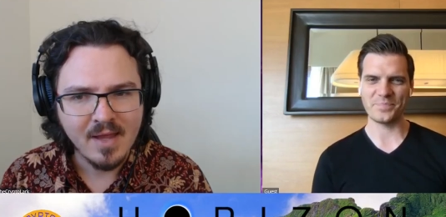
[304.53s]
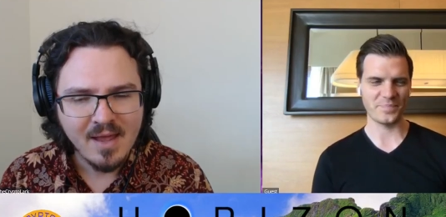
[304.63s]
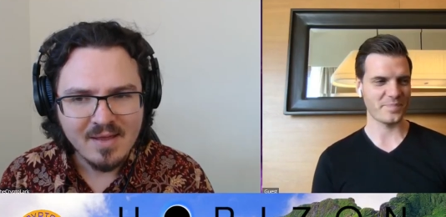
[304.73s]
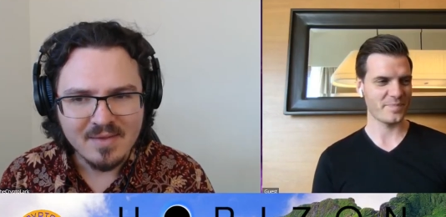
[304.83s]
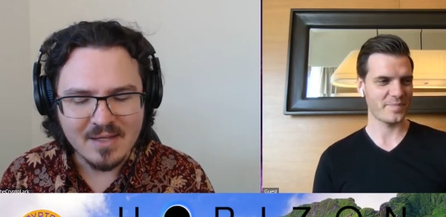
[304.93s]

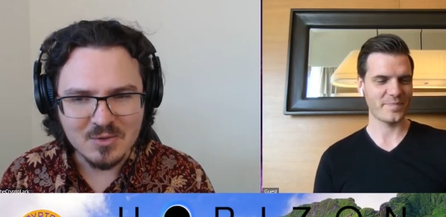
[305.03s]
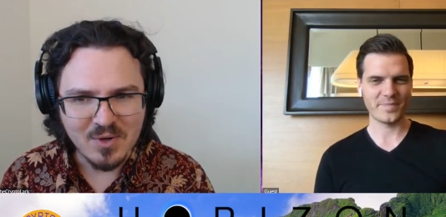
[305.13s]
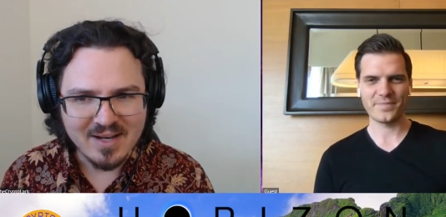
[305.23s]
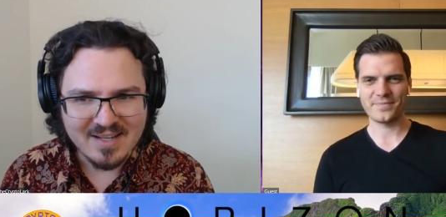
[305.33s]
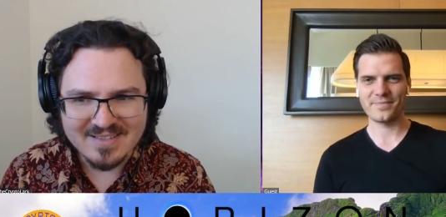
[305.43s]
Speaker 1: That's
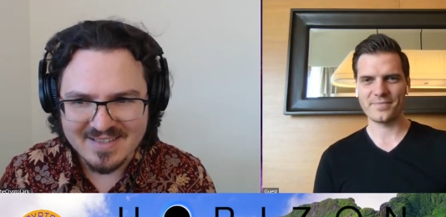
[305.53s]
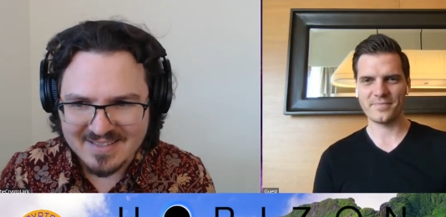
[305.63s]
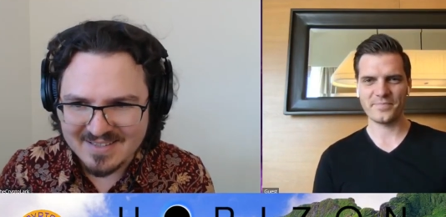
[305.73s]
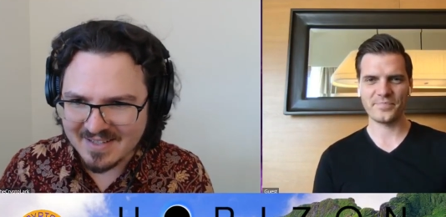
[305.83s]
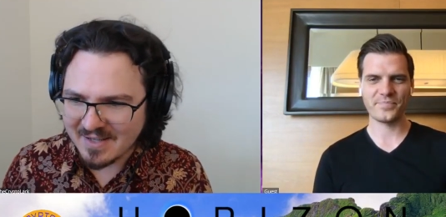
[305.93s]
great. It's
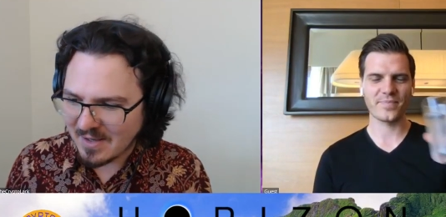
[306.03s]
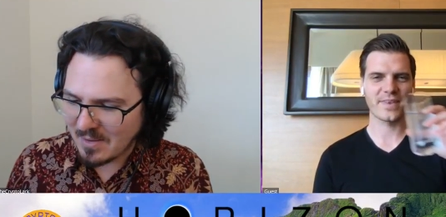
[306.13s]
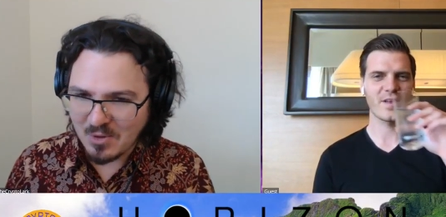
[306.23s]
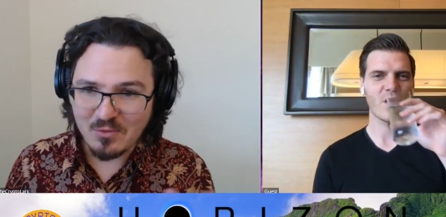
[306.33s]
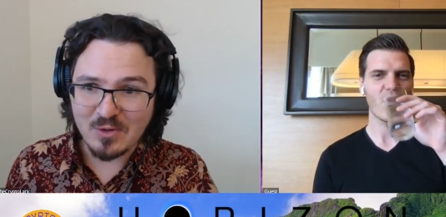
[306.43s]
it's uh, a
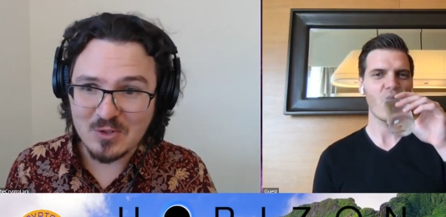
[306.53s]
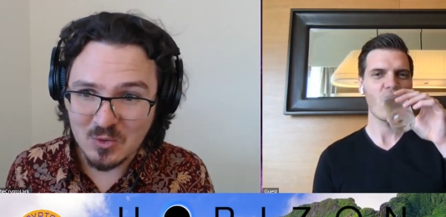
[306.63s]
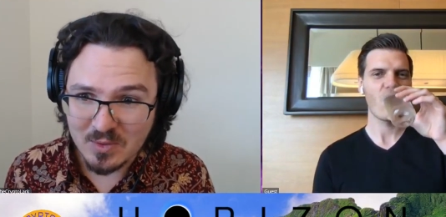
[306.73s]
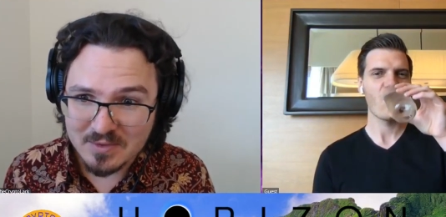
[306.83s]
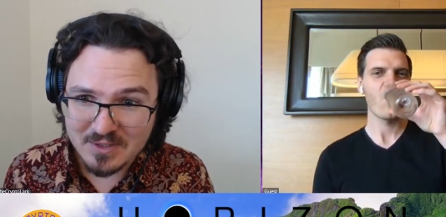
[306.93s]
perfect
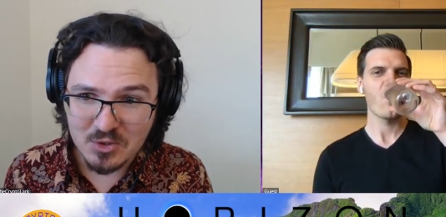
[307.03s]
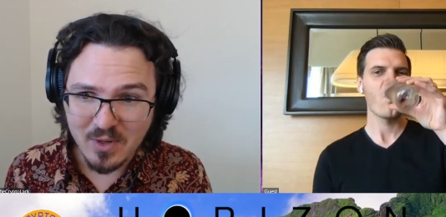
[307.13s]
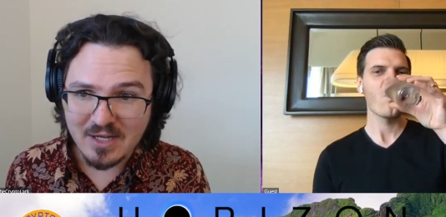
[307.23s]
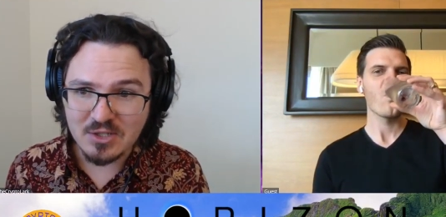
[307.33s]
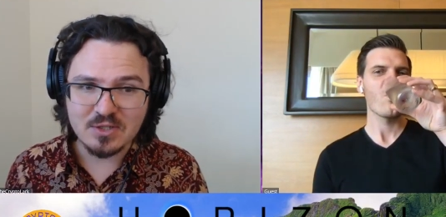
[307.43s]
storm
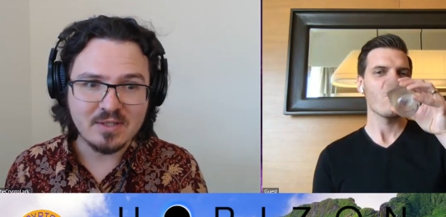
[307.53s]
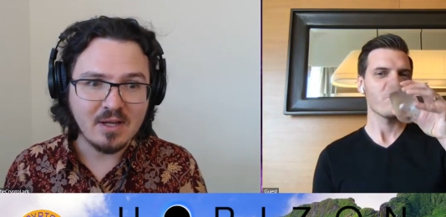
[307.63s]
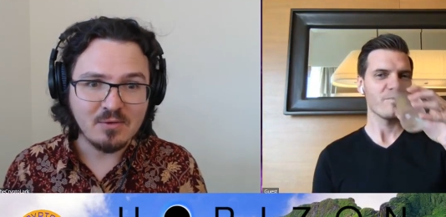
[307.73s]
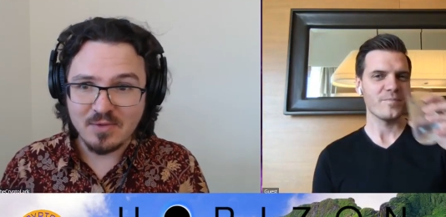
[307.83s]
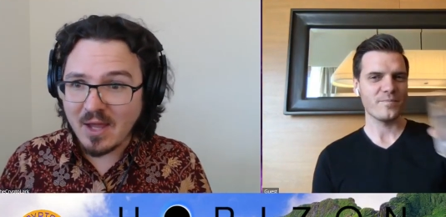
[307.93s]
situation
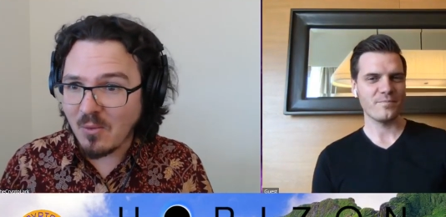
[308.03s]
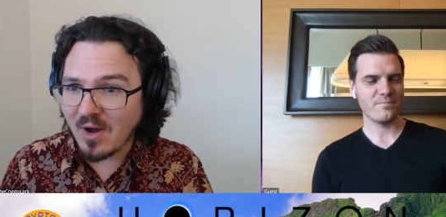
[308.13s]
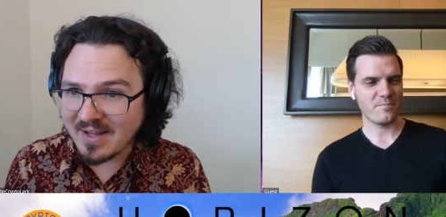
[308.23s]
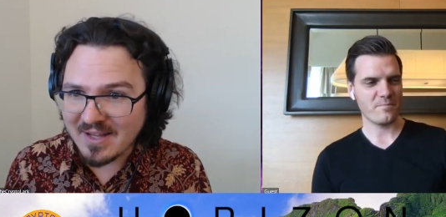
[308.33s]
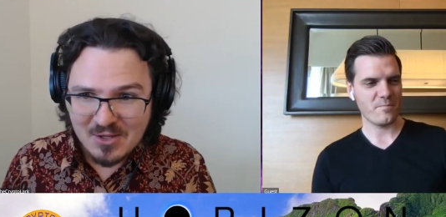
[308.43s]
of they want
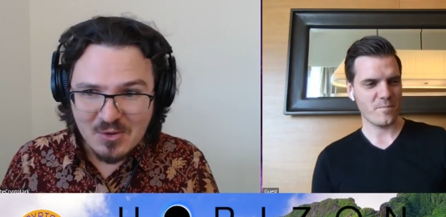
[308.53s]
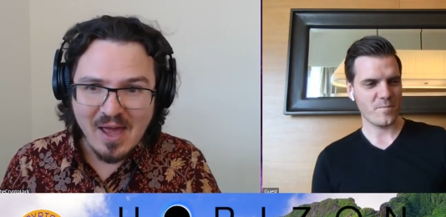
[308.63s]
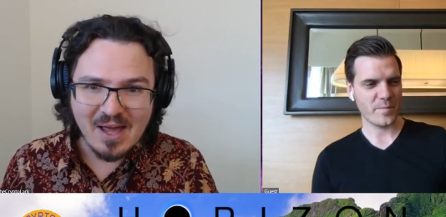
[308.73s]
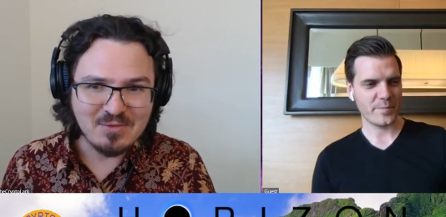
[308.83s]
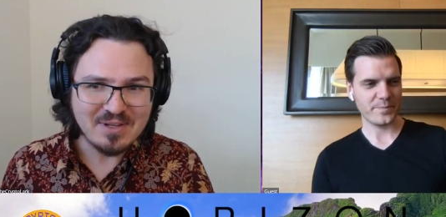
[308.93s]
it, you
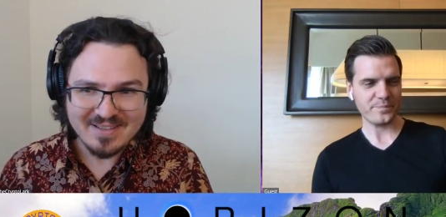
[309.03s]
have it.